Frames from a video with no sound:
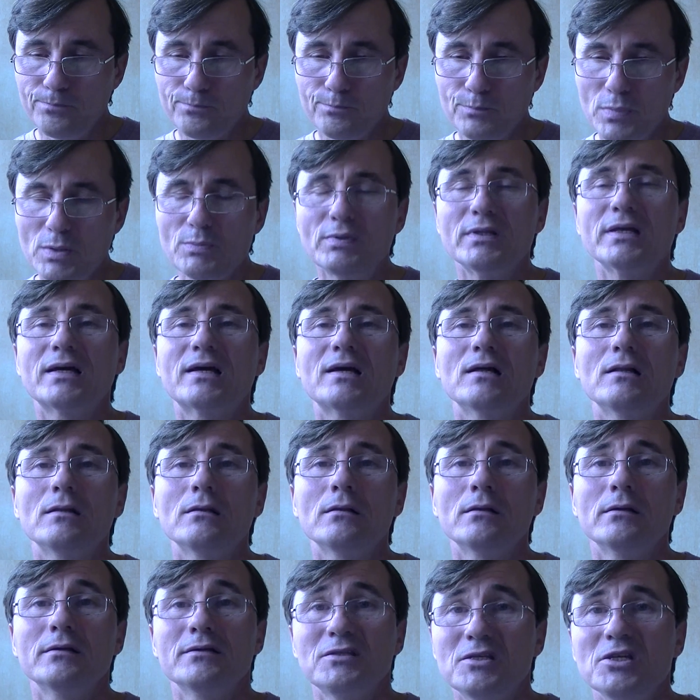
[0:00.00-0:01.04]

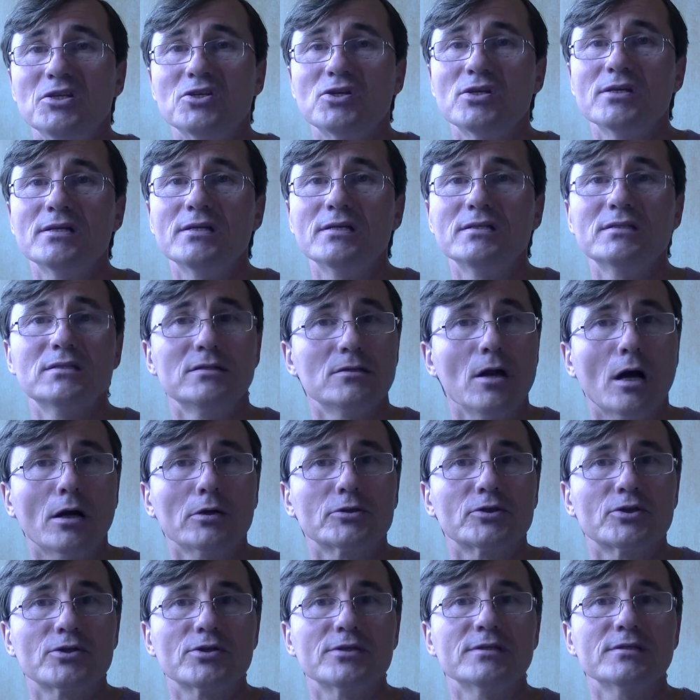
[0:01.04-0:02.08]
biblical teachings,
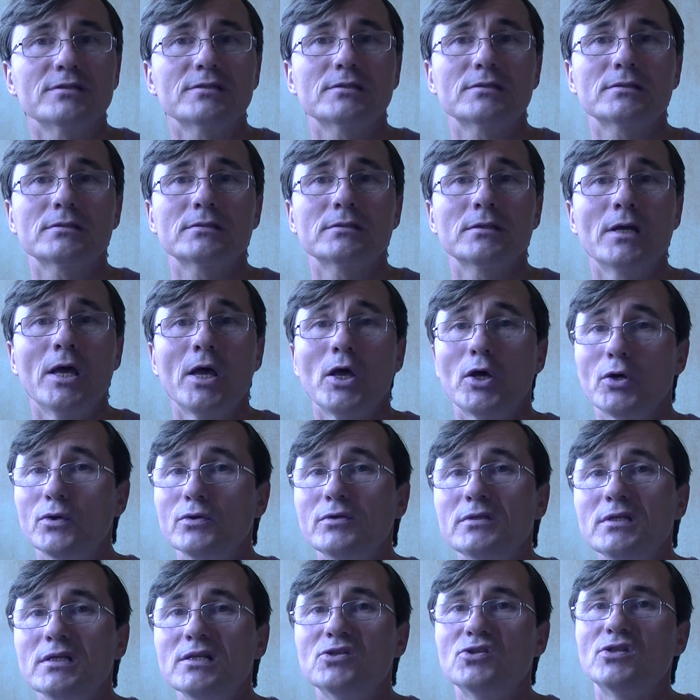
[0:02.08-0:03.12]
doctrines, who
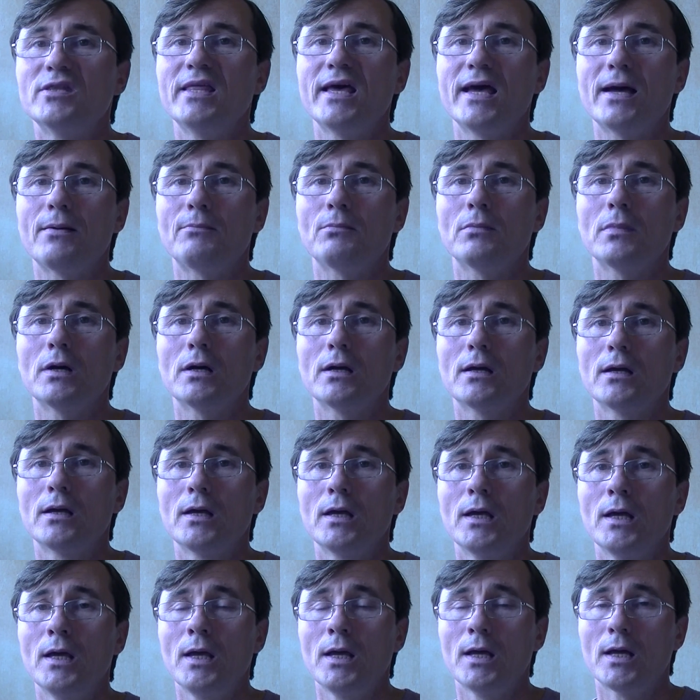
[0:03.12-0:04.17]
teach them.
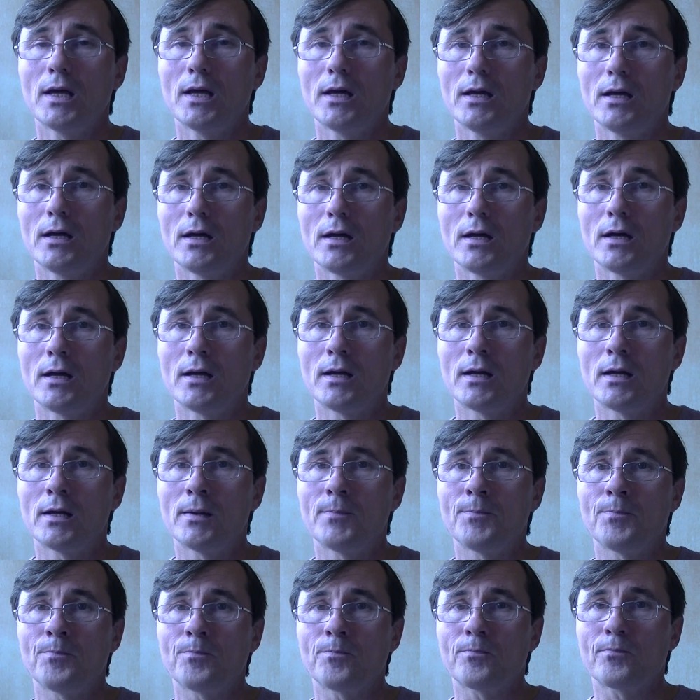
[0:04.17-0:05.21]

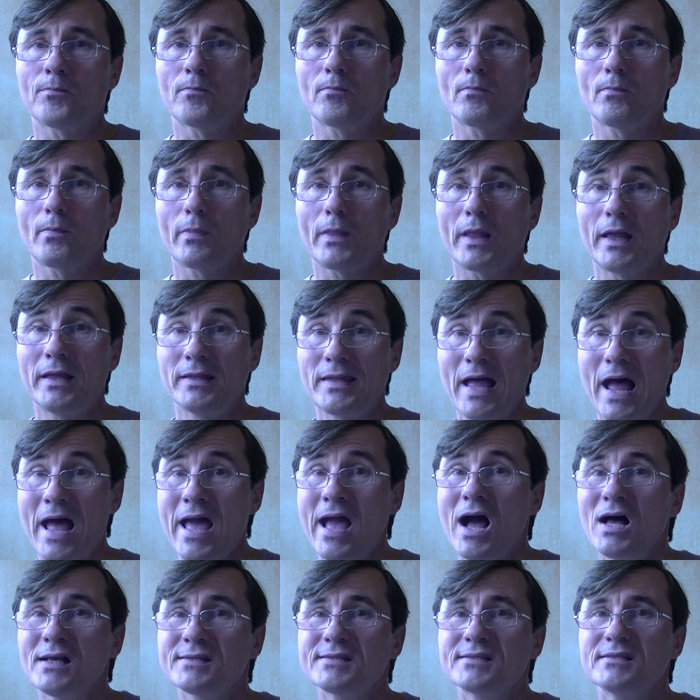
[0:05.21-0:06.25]
And I
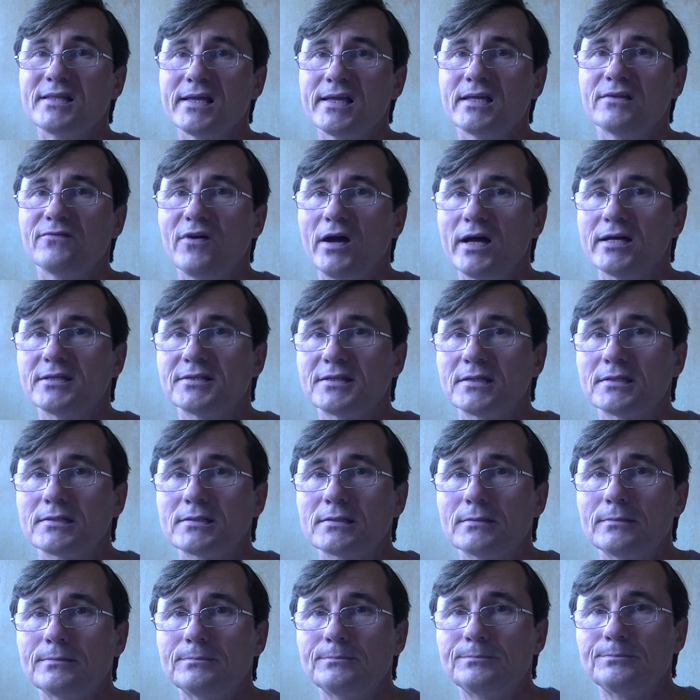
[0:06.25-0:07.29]
asked their
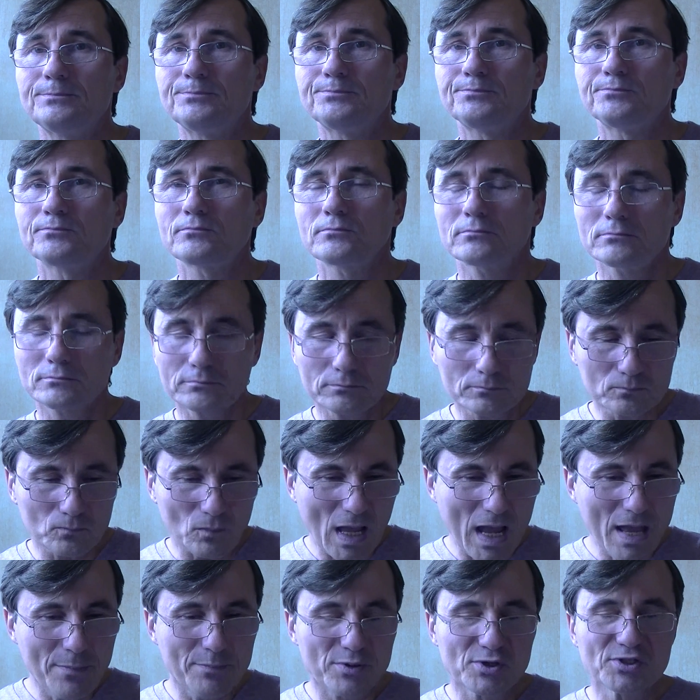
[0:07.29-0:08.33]
advices.
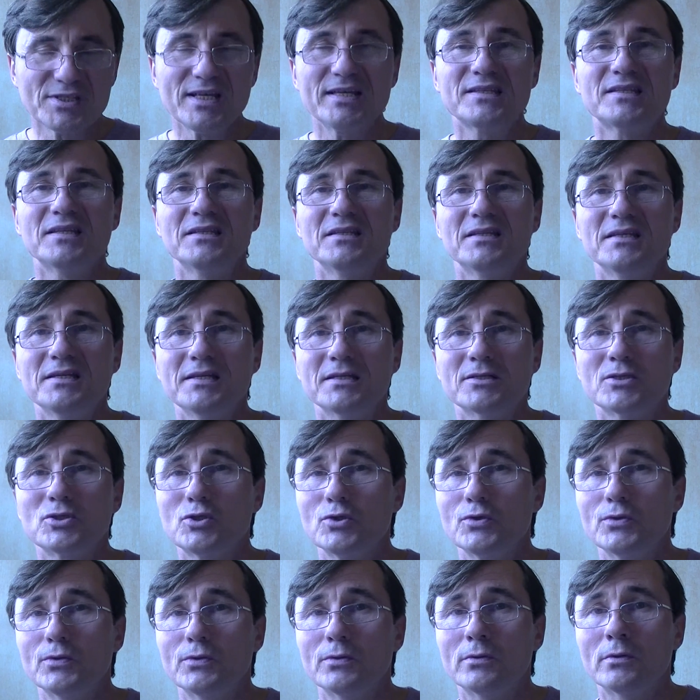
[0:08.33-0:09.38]
I presented this
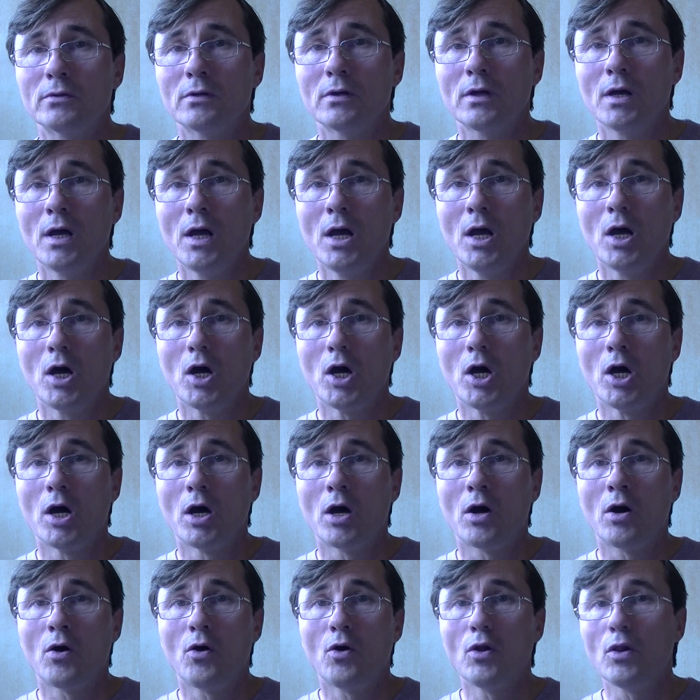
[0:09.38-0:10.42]
to
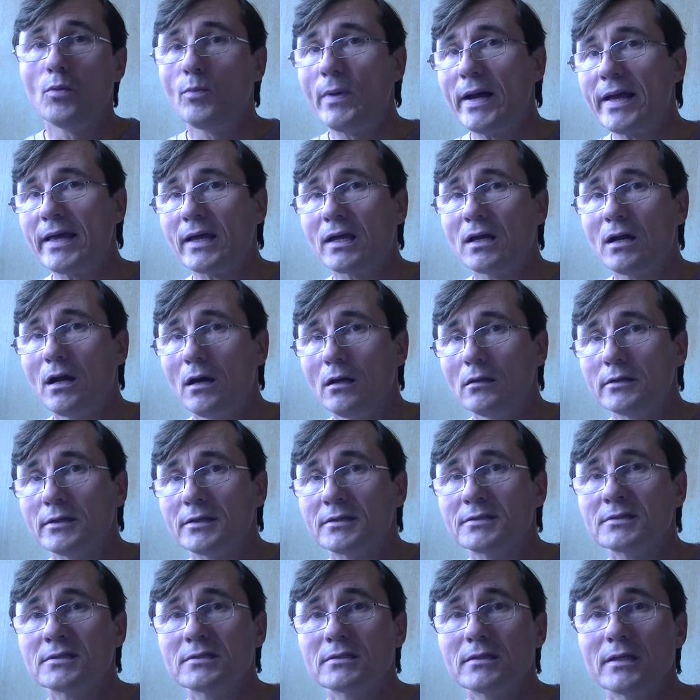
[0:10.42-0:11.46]
all my
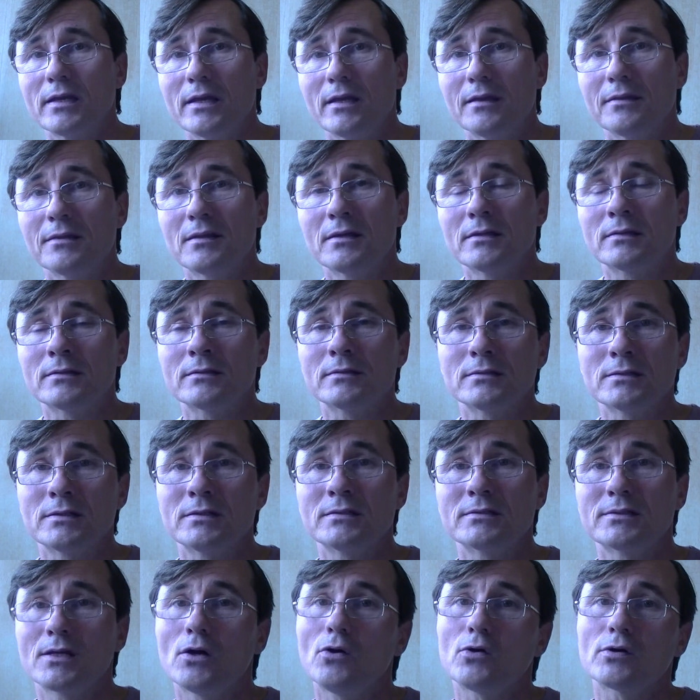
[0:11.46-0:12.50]
colleagues in
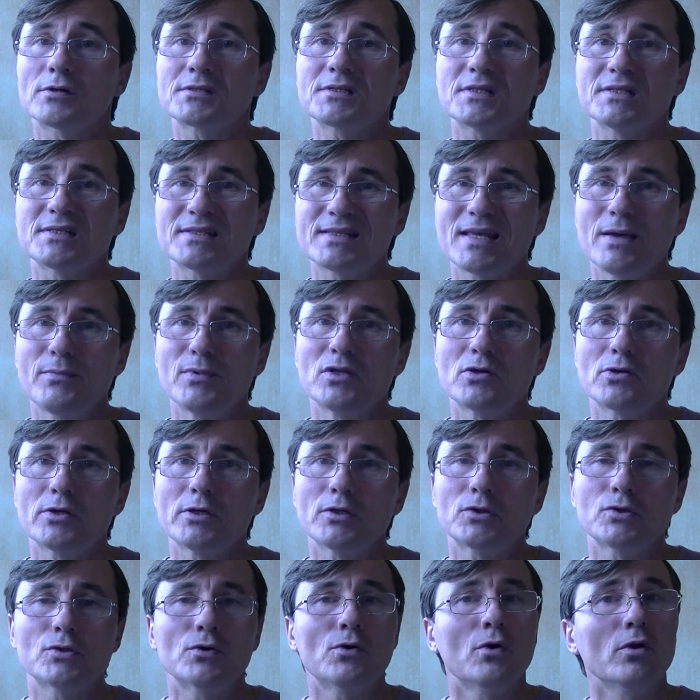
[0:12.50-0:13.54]
Zaoksky Seminary,
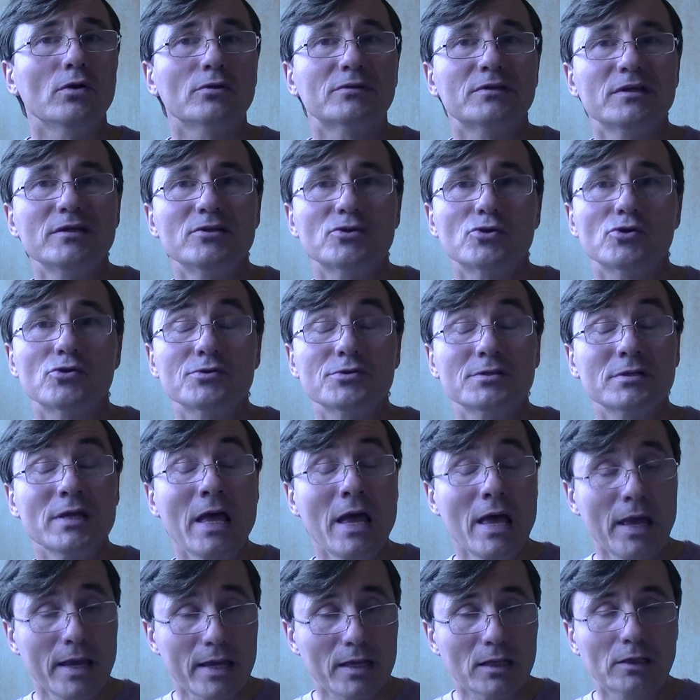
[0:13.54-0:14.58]
to all teachers,
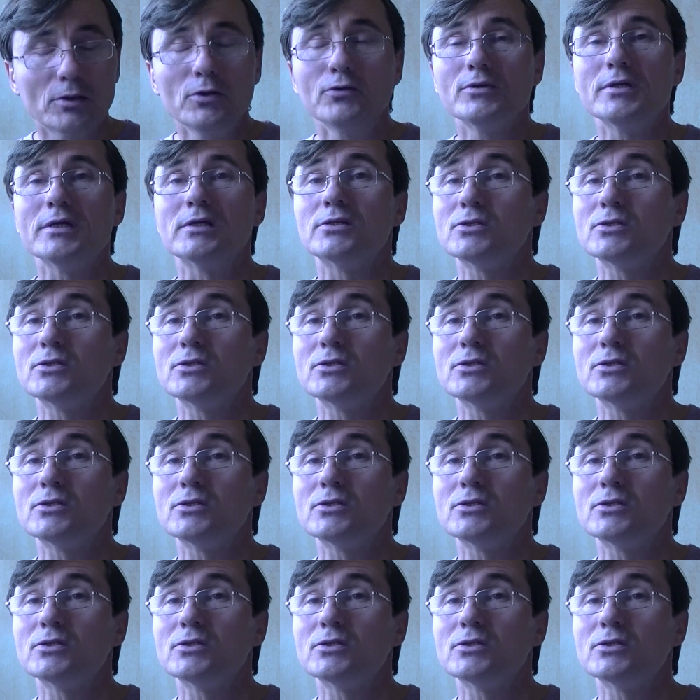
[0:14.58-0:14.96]
including